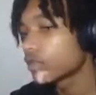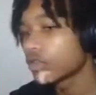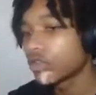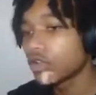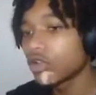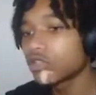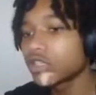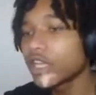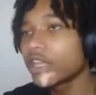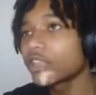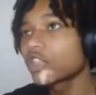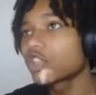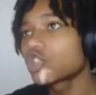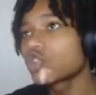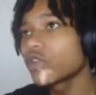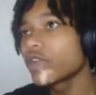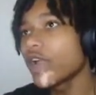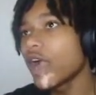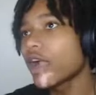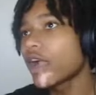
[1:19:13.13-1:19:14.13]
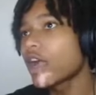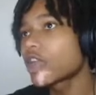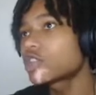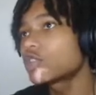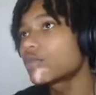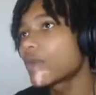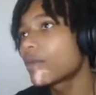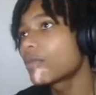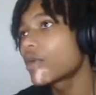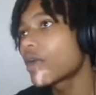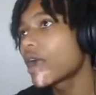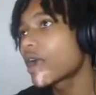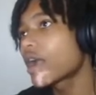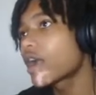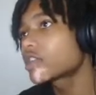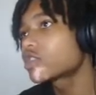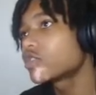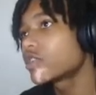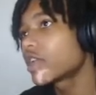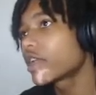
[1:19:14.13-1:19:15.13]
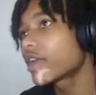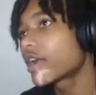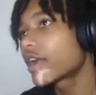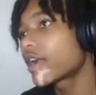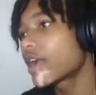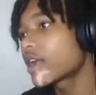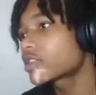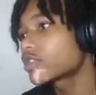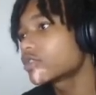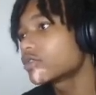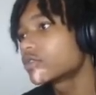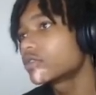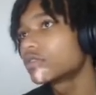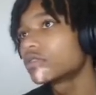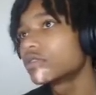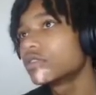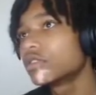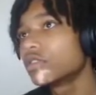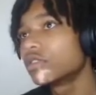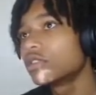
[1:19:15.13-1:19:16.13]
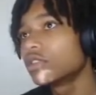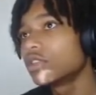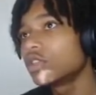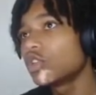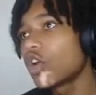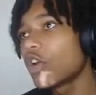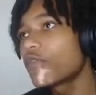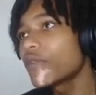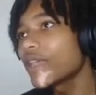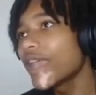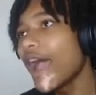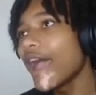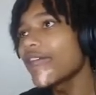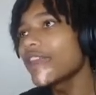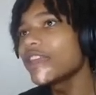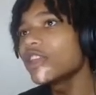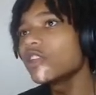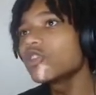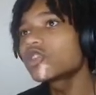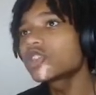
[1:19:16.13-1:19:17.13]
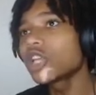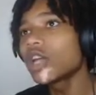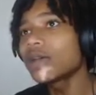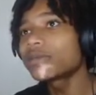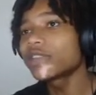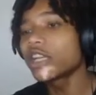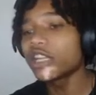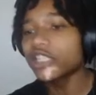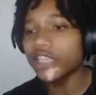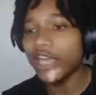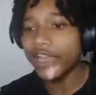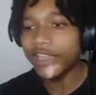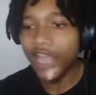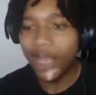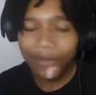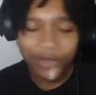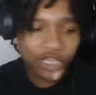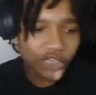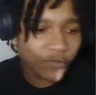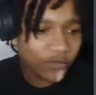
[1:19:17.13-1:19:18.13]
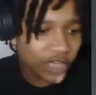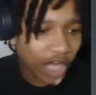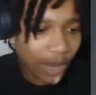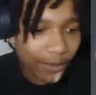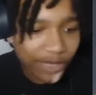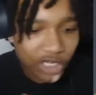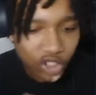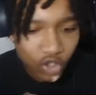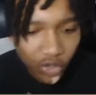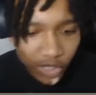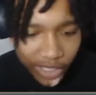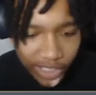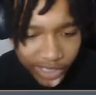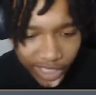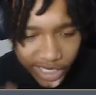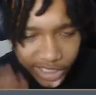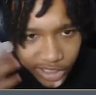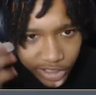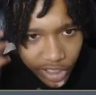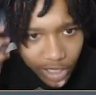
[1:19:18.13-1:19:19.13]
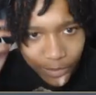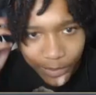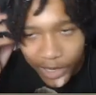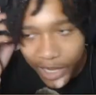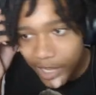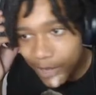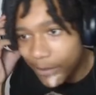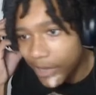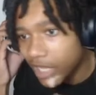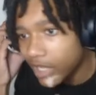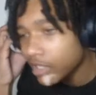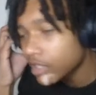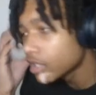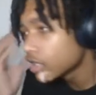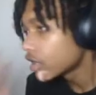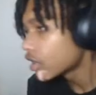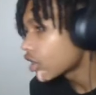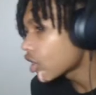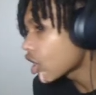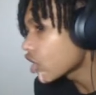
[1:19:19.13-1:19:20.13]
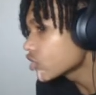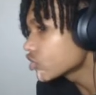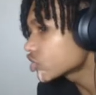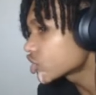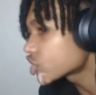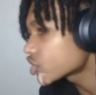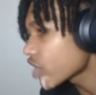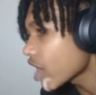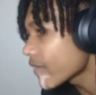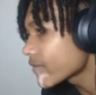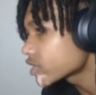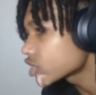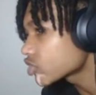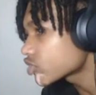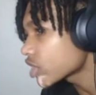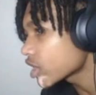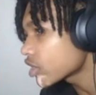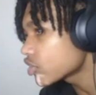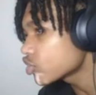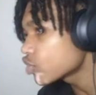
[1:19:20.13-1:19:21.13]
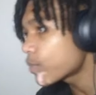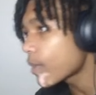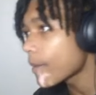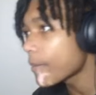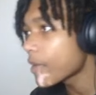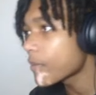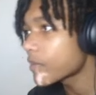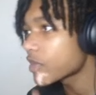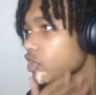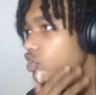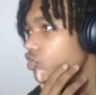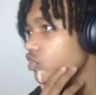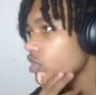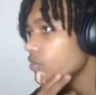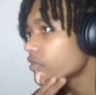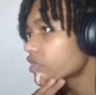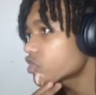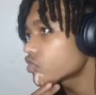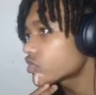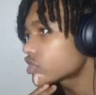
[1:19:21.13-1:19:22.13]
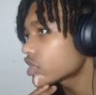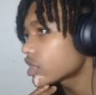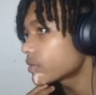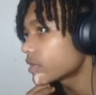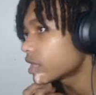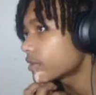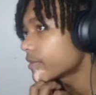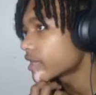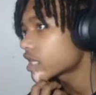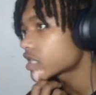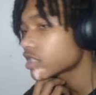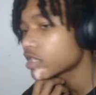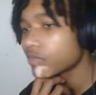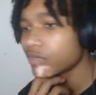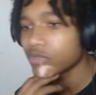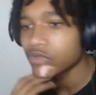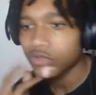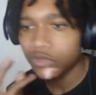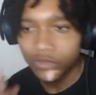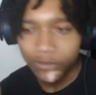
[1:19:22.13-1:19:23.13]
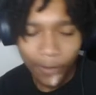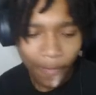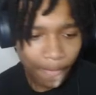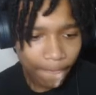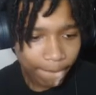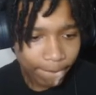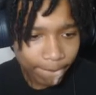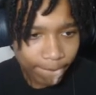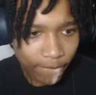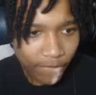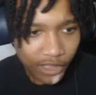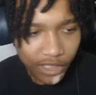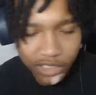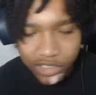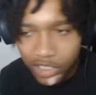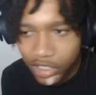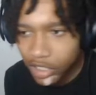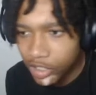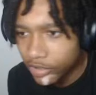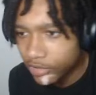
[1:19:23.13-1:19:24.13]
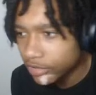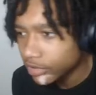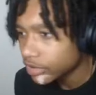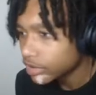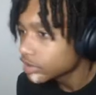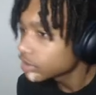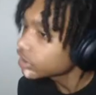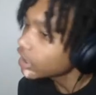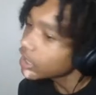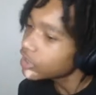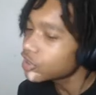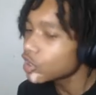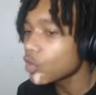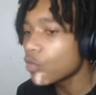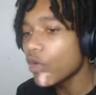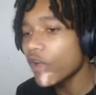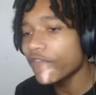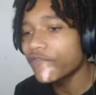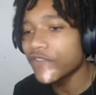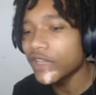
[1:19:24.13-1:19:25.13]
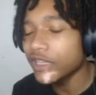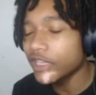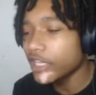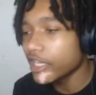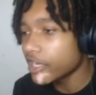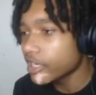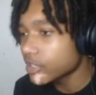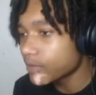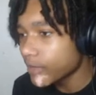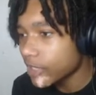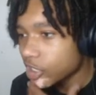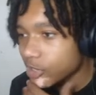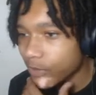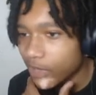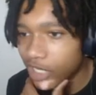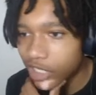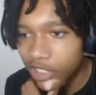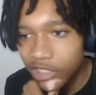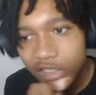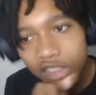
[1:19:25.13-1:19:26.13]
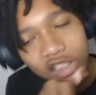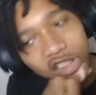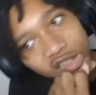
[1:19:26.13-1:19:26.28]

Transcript: Go take the streak. I got you, my boy. I got you, gang. I got you. Yo, if we got any new subs in the chat, y'all be y'all be sure to hit that sub button, man. All new subscribers to your channel do pop up on the screen once you sub up, man. Sub up. Let's get it. Shout out to the 150 in this bitch, man.